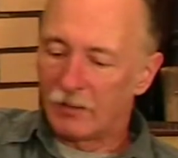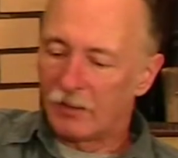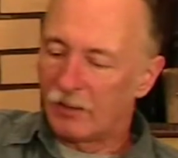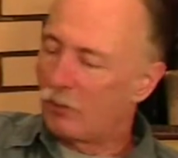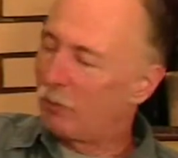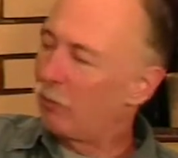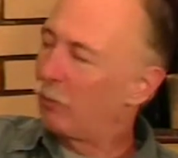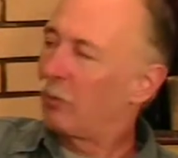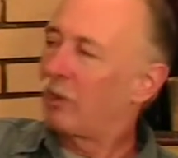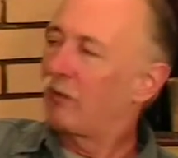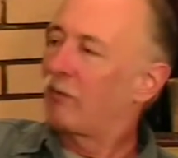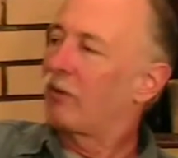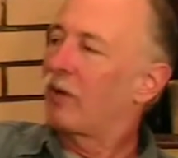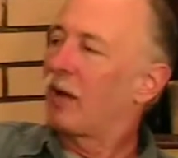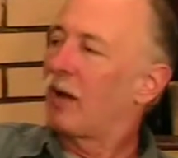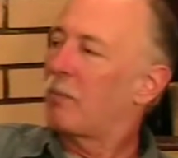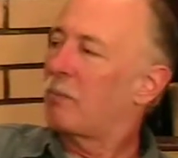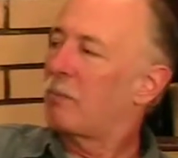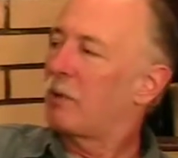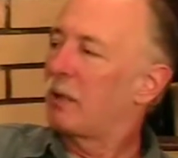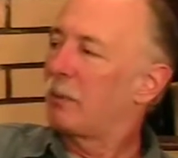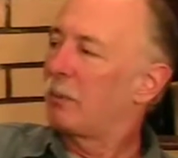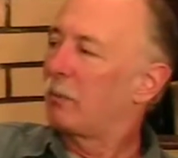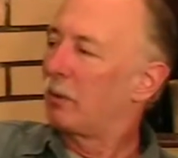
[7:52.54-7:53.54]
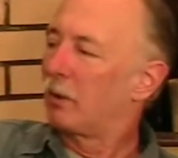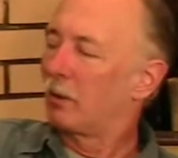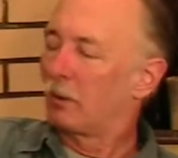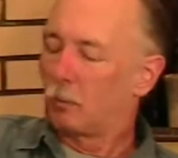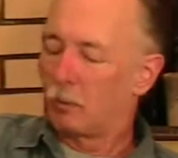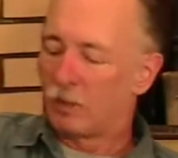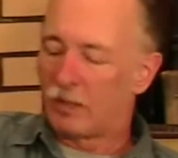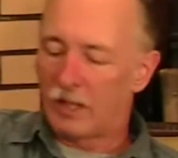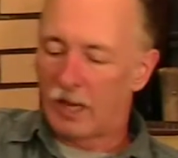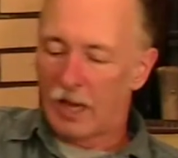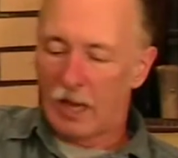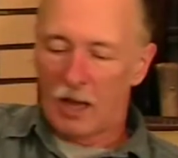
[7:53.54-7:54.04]
we've got people,
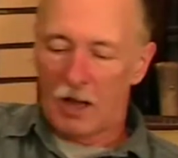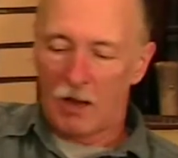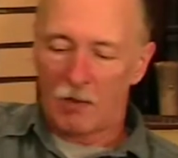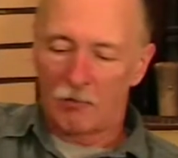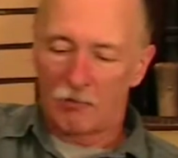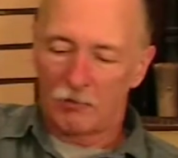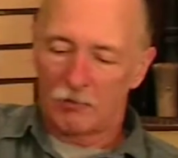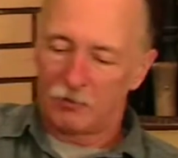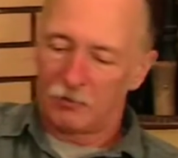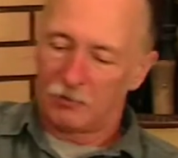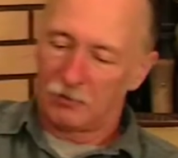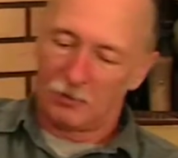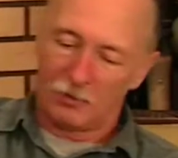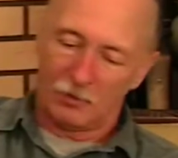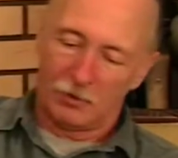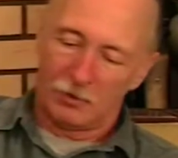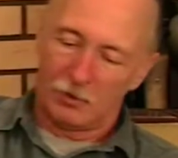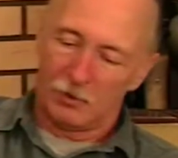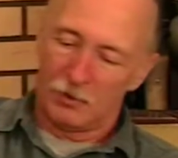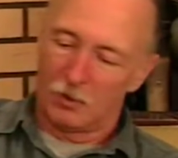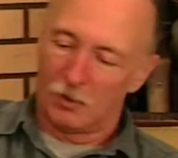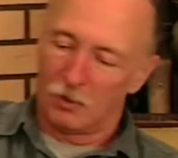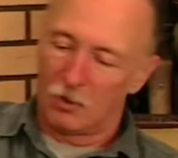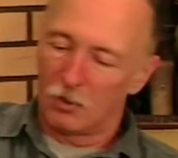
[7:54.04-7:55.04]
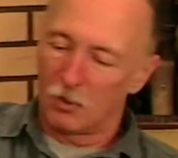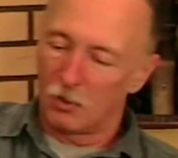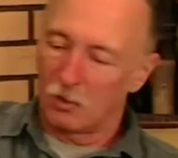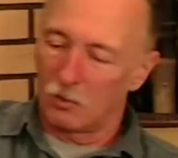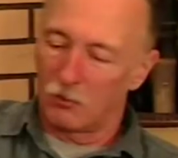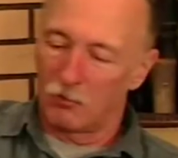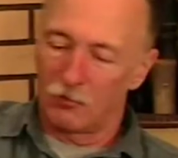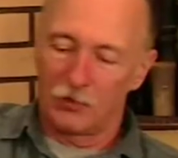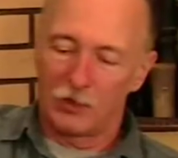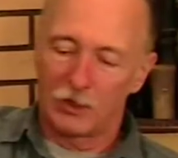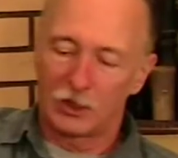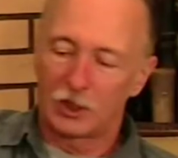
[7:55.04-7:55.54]
we have the local
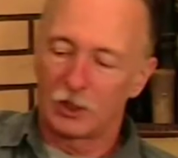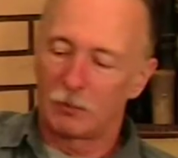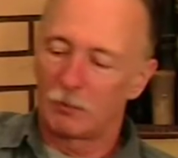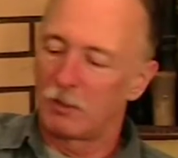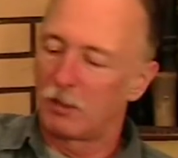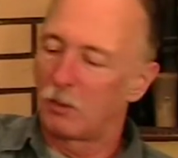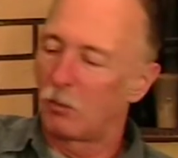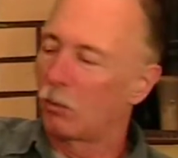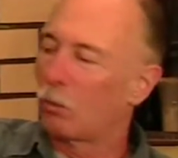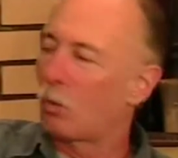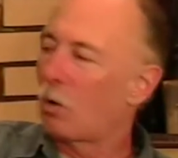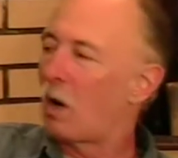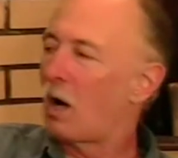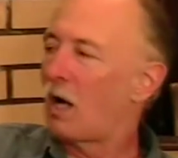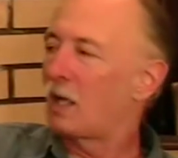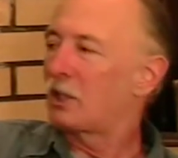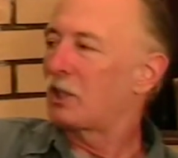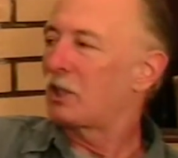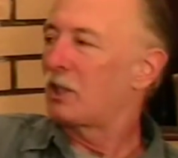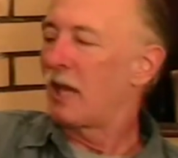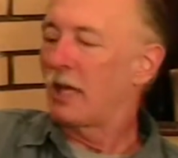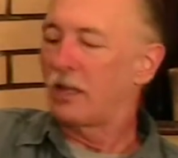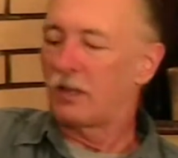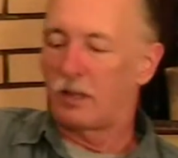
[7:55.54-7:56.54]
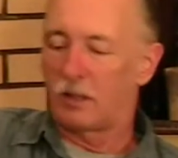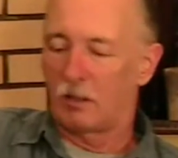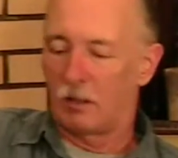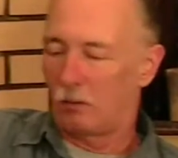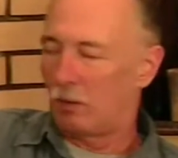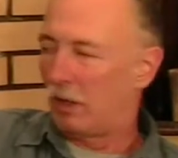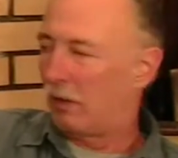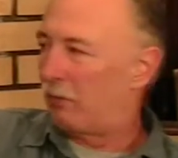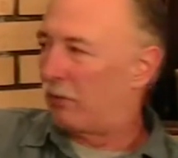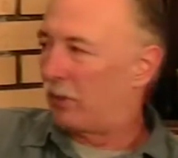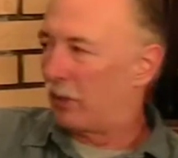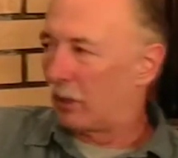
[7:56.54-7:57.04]
fishermen watch that.
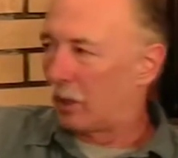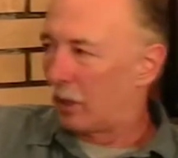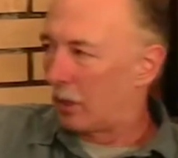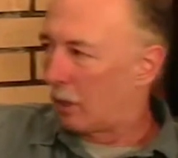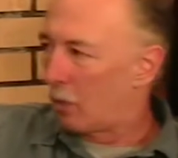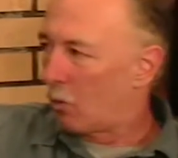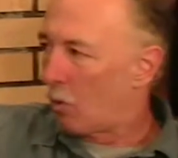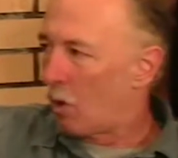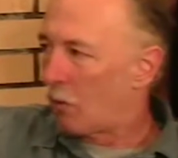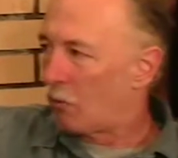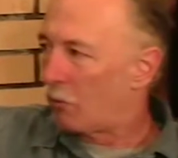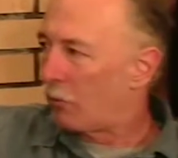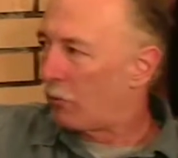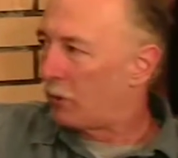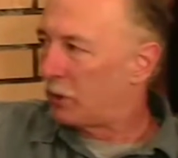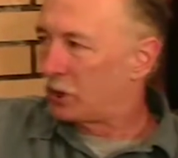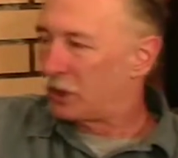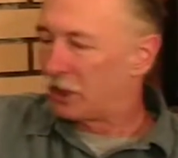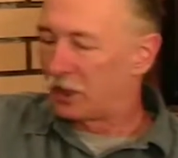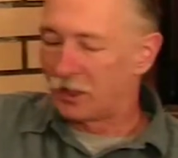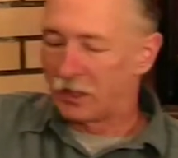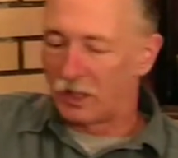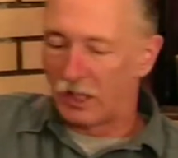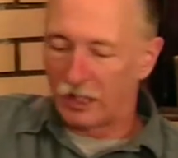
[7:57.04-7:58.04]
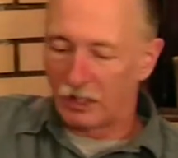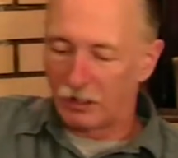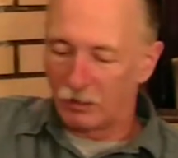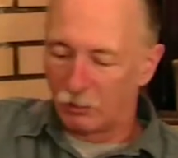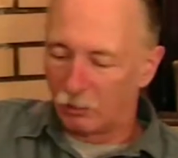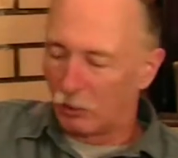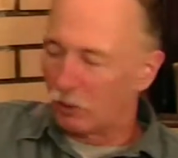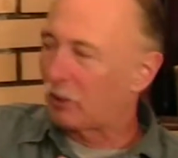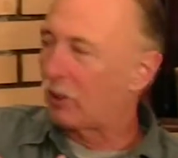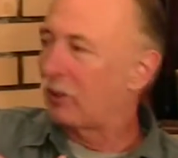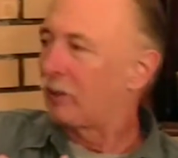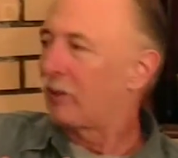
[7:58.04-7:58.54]
If they're going to go out fishing, they
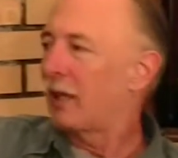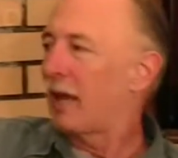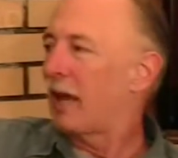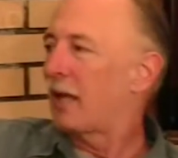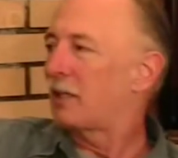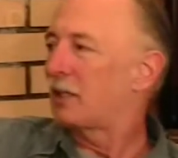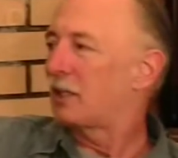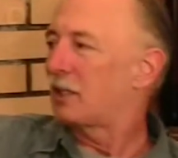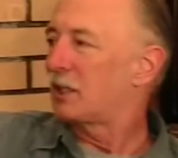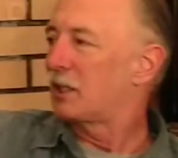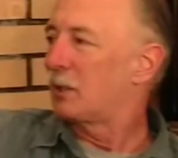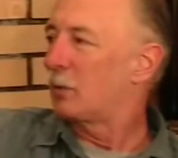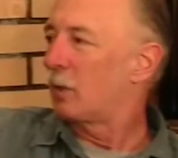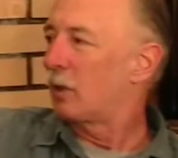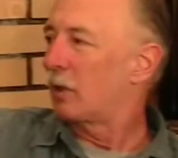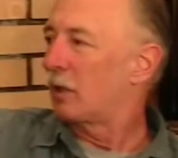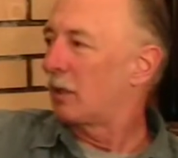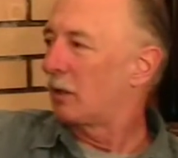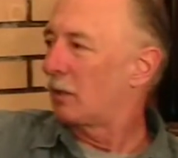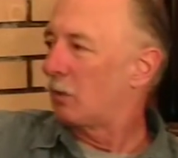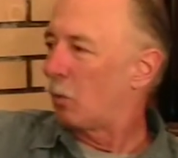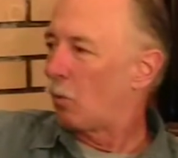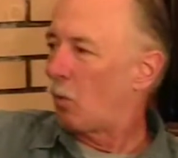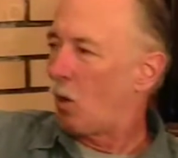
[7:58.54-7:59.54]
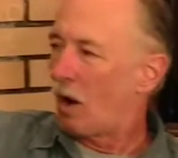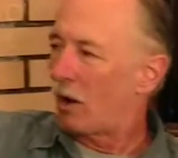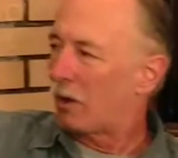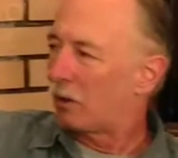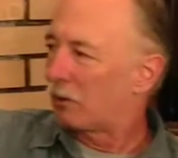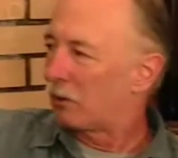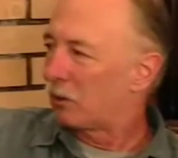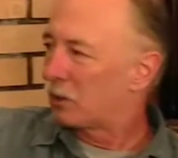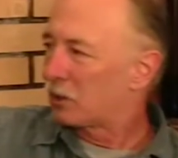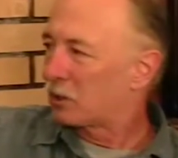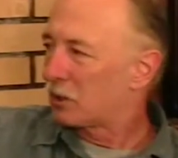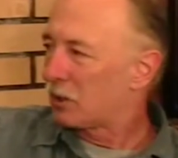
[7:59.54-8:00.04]
look at that to see what the water
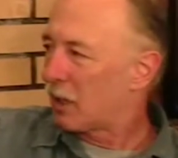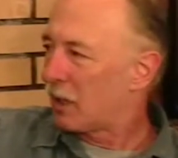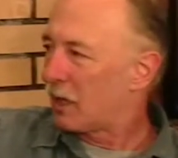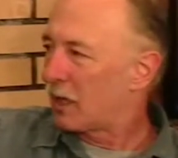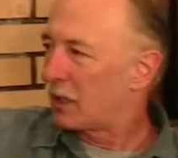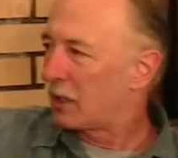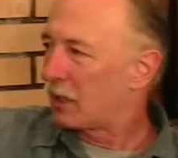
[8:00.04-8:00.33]
looks like